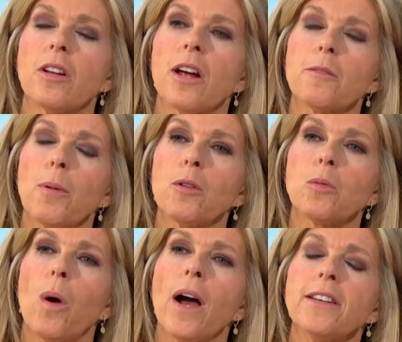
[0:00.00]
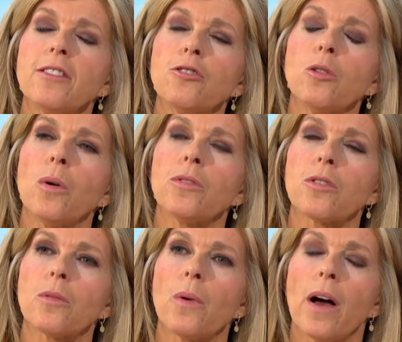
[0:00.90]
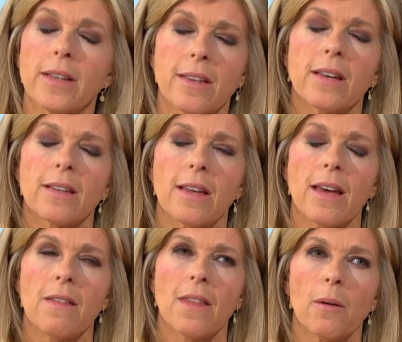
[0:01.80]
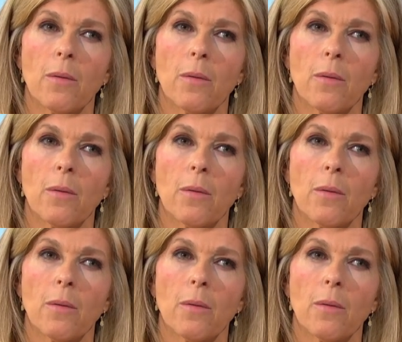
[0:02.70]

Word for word: and yes, I suppose why it, did you want to write it in that